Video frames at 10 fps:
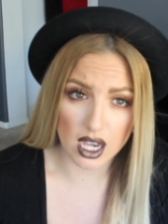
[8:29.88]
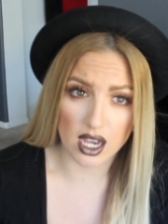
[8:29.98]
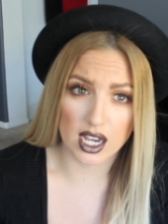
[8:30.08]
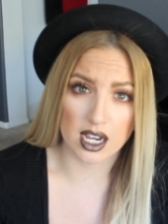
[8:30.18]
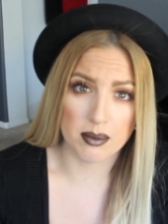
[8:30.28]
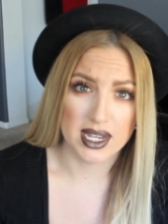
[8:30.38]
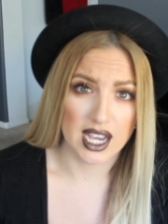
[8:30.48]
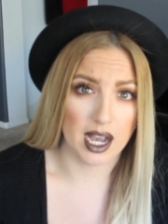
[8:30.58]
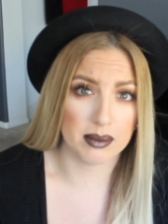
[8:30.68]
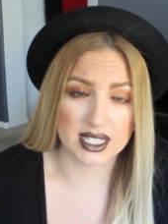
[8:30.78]
Um,
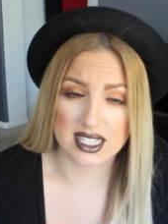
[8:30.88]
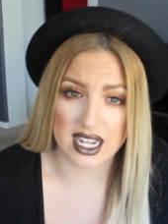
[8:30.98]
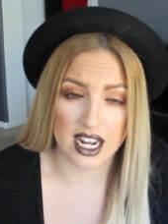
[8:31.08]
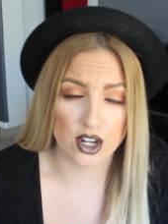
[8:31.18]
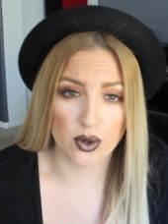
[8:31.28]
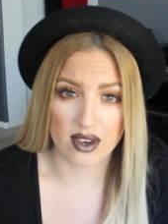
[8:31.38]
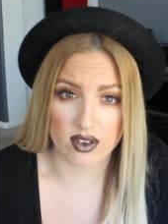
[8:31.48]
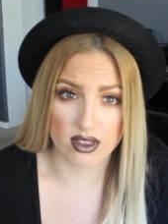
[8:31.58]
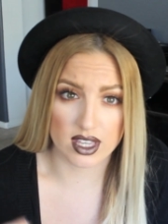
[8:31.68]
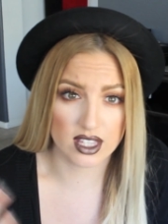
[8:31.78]
I'm not saying I know
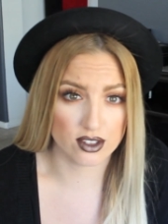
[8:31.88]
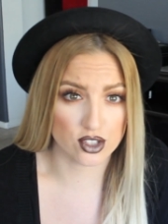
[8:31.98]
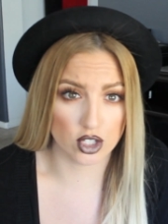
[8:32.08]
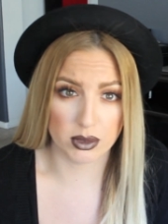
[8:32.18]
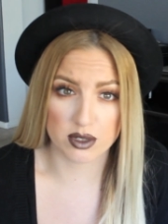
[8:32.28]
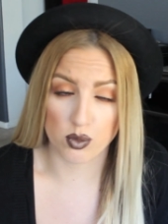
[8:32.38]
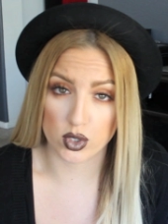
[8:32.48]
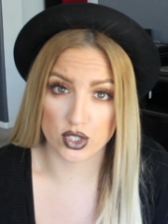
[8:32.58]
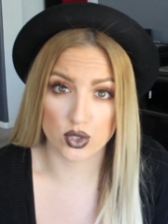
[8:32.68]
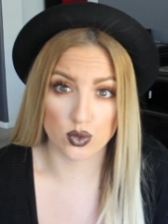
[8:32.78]
everything. There's so much
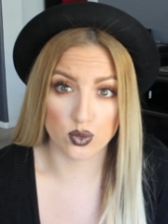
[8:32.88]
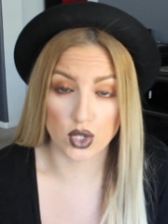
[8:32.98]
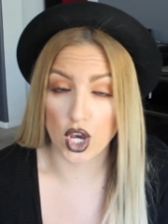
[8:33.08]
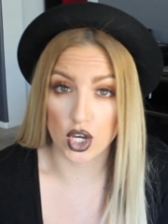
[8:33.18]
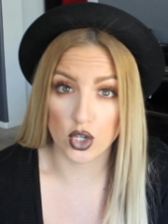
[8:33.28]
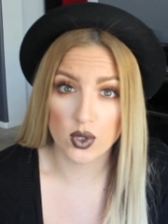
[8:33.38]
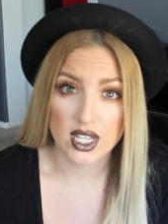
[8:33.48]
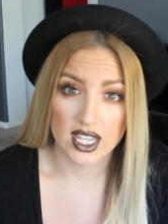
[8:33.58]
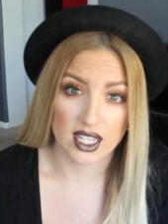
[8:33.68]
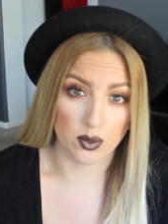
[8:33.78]
more to know,
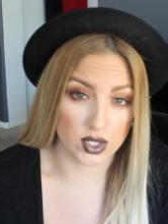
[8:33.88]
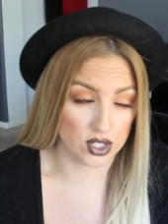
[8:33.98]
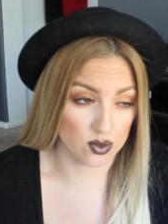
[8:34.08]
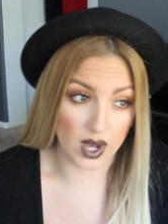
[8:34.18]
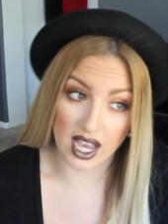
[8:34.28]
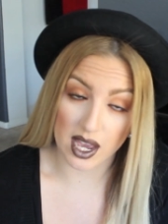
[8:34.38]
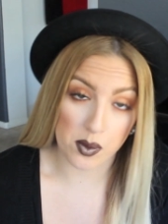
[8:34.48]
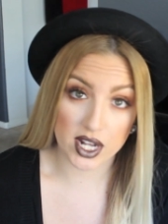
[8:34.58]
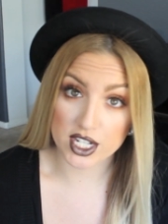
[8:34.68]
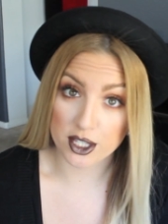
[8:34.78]
which is why I
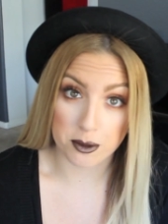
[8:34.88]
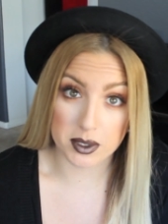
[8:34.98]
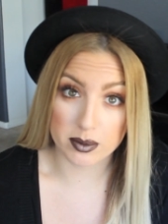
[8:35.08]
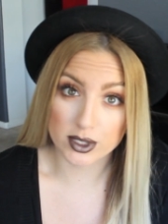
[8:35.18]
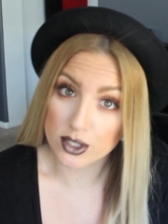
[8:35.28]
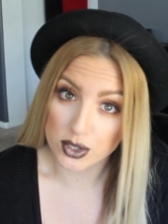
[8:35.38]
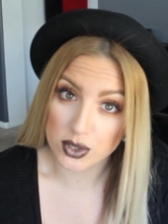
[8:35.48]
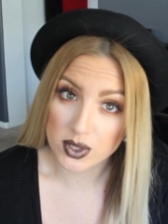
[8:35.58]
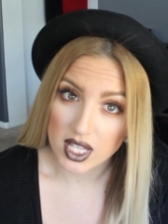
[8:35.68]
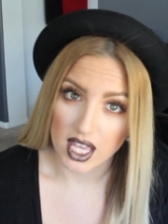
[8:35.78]
watch other people
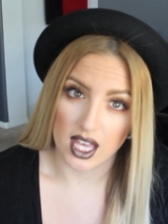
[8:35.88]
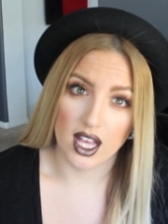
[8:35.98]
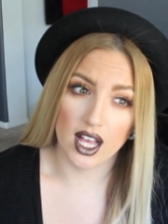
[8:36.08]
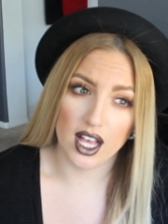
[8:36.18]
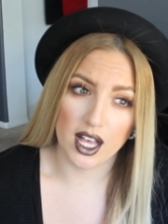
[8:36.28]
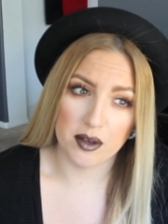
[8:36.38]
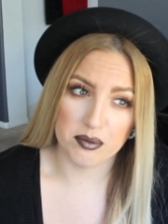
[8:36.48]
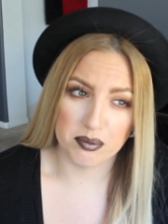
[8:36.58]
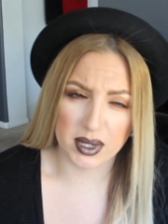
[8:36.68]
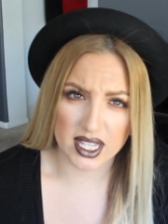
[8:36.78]
too.
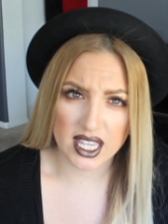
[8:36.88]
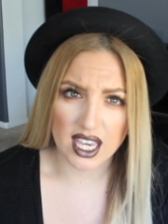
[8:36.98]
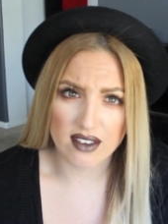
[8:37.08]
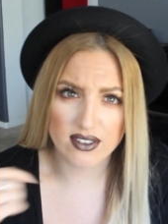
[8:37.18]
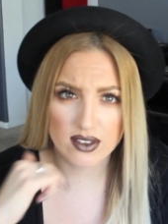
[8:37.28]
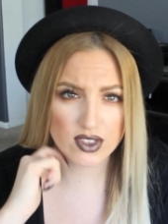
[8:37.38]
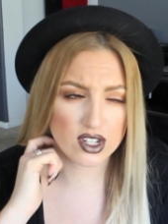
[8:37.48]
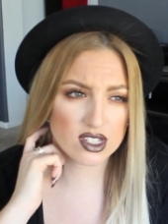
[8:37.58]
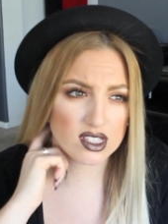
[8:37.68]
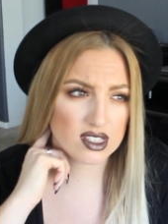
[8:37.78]
Um, but yeah, if, if
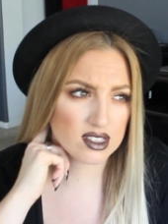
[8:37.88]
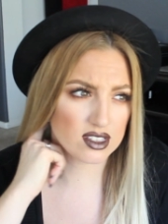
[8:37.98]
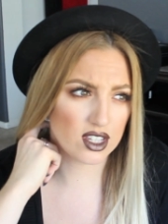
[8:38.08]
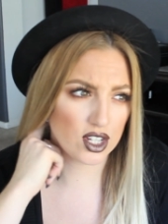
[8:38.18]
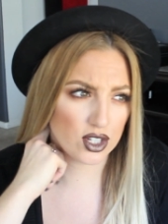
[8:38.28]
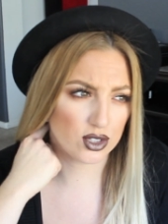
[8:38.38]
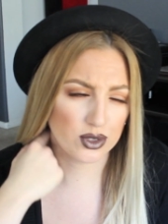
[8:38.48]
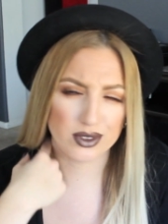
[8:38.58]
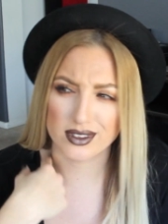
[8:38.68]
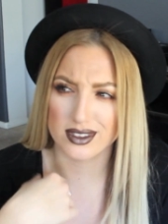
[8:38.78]
there's, you
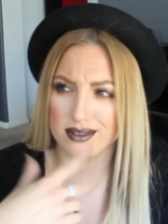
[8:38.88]
know,